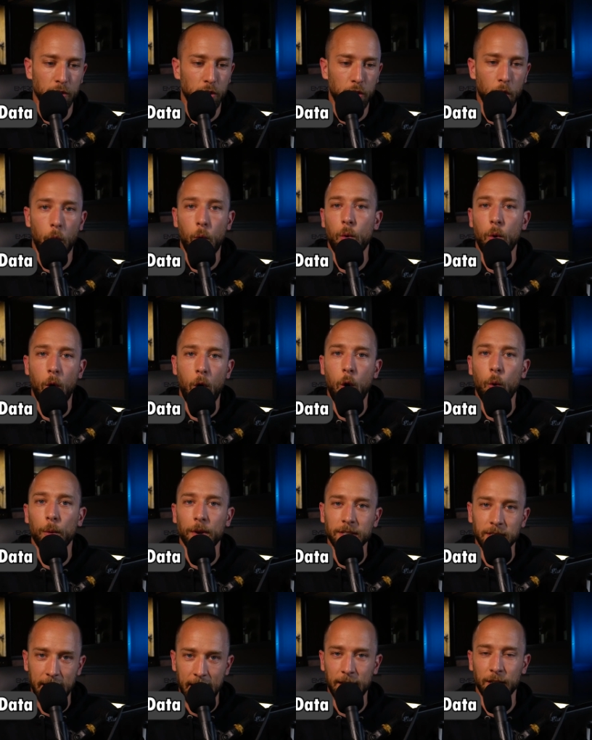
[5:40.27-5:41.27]
don't
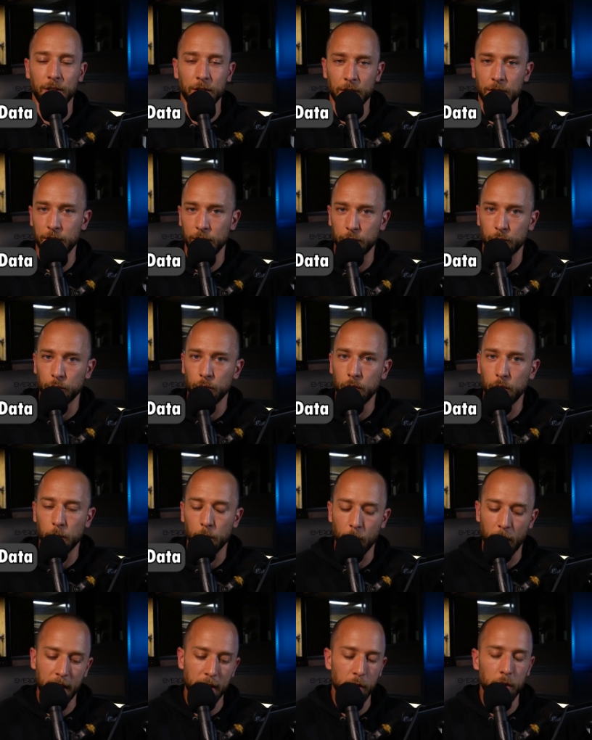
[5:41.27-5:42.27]
always enter this
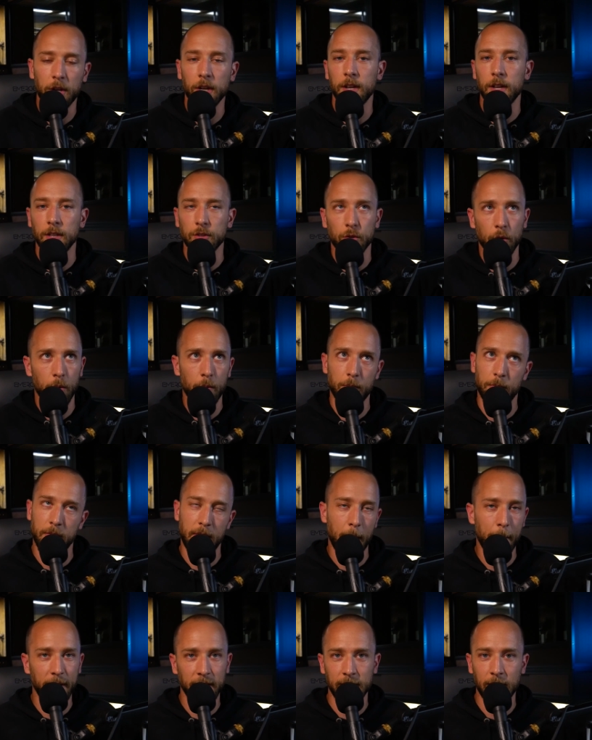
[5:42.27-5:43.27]
room, right? You could, so
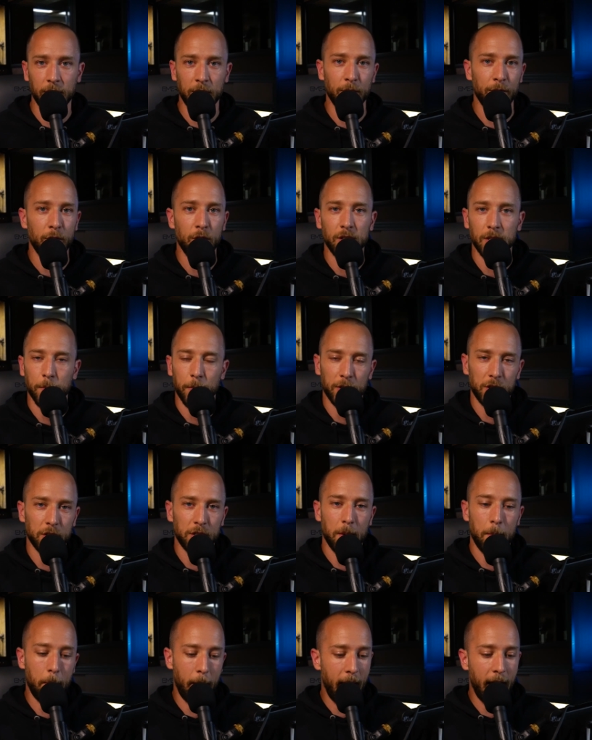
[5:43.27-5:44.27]
that might sound confusing, but
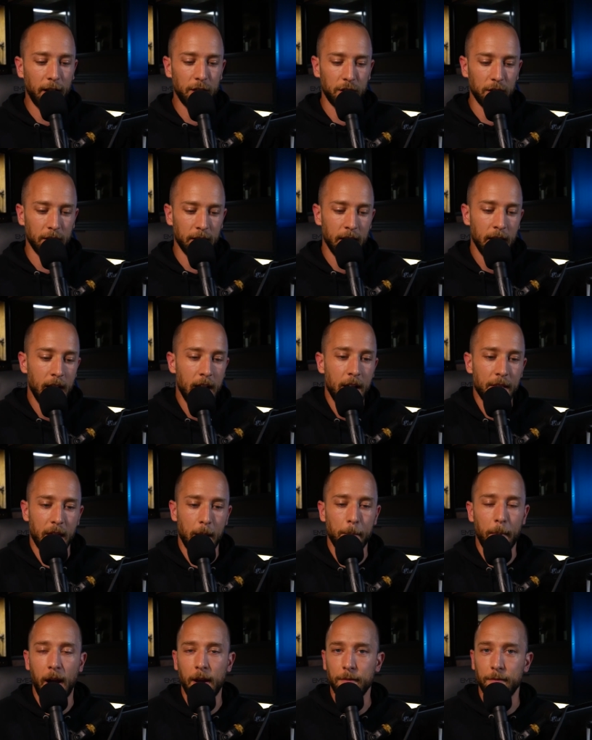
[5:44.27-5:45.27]
just imagine
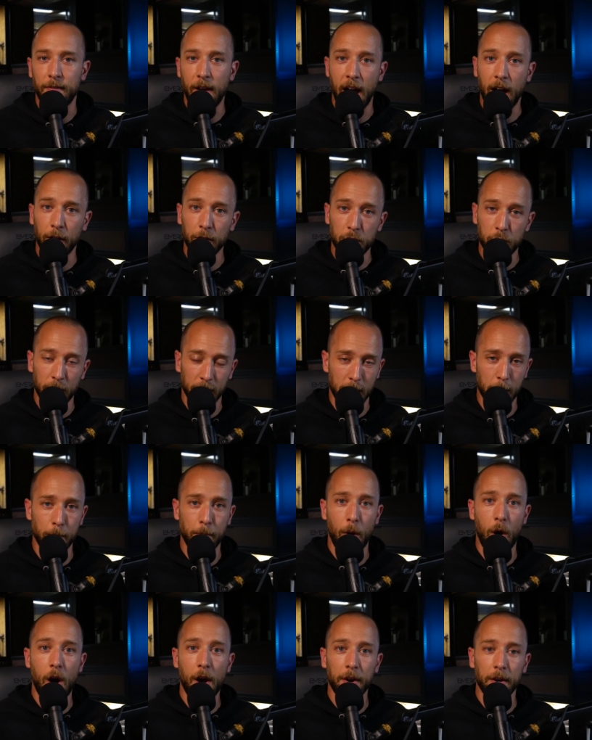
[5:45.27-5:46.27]
that my value at the
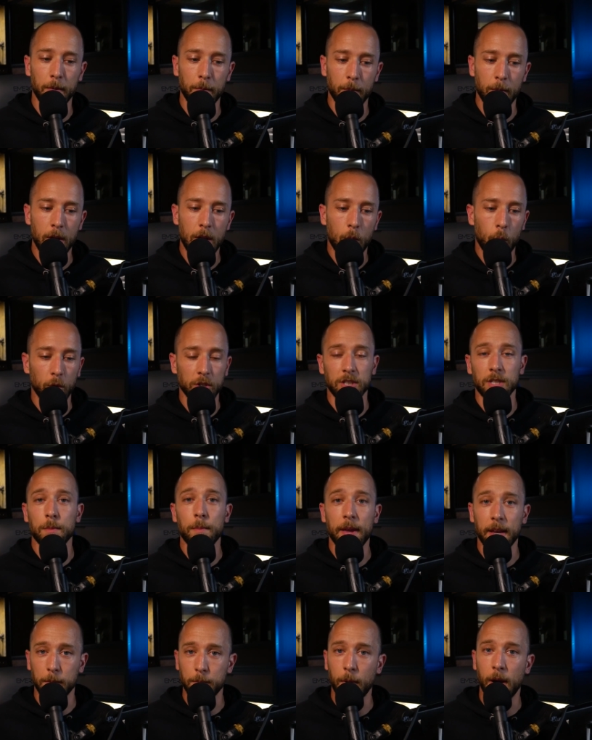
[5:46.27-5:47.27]
bottom was to
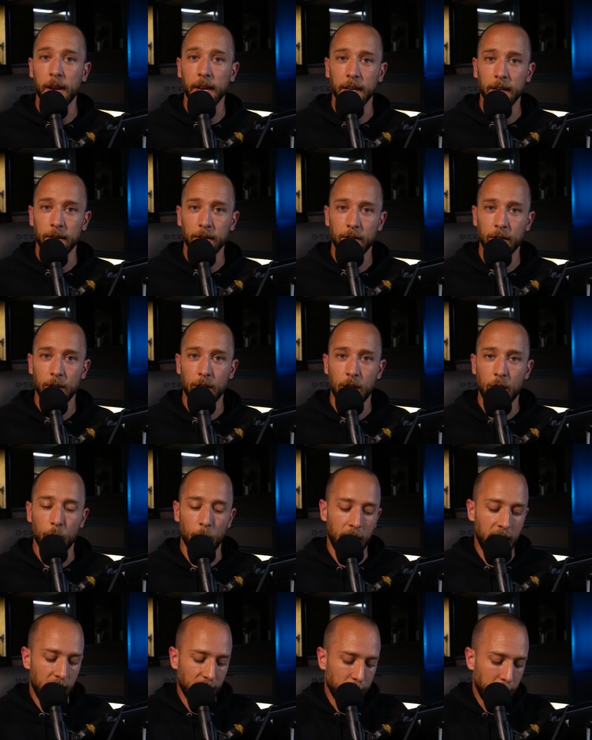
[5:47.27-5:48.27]
make money,
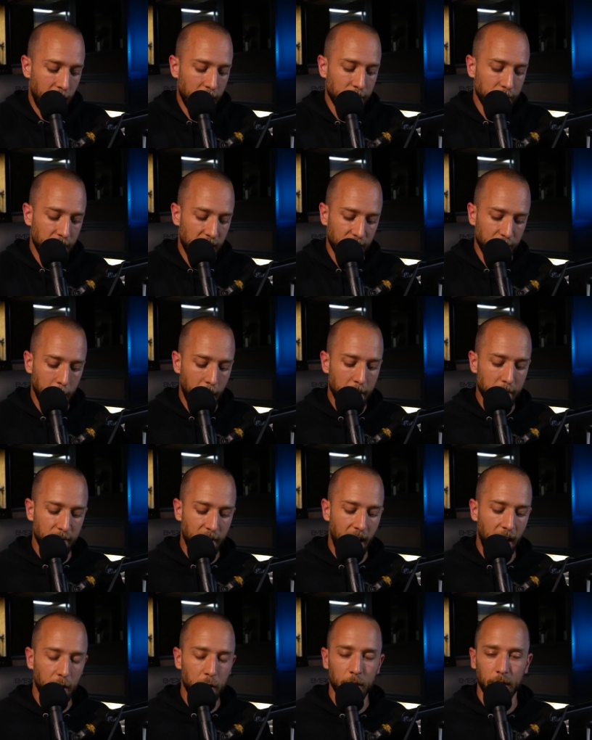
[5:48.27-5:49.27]
right? If my if my
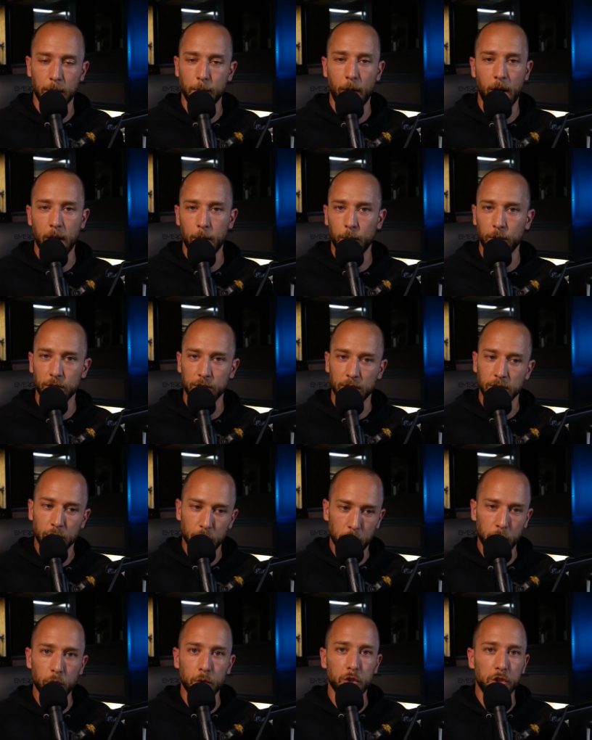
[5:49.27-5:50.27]
value at the bottom was
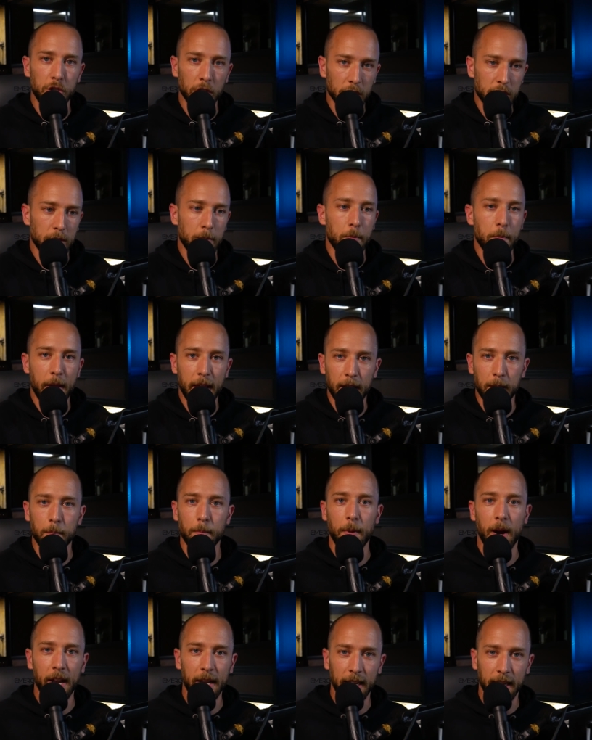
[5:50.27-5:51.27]
to just make
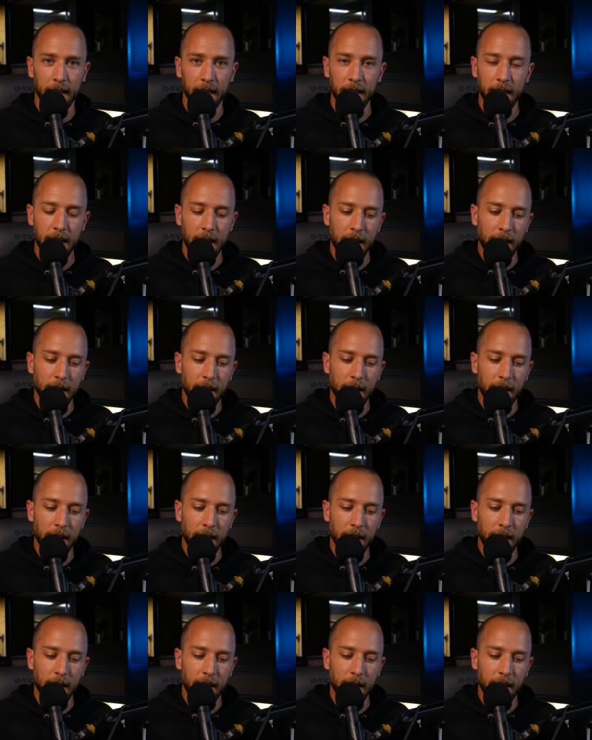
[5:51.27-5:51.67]
money,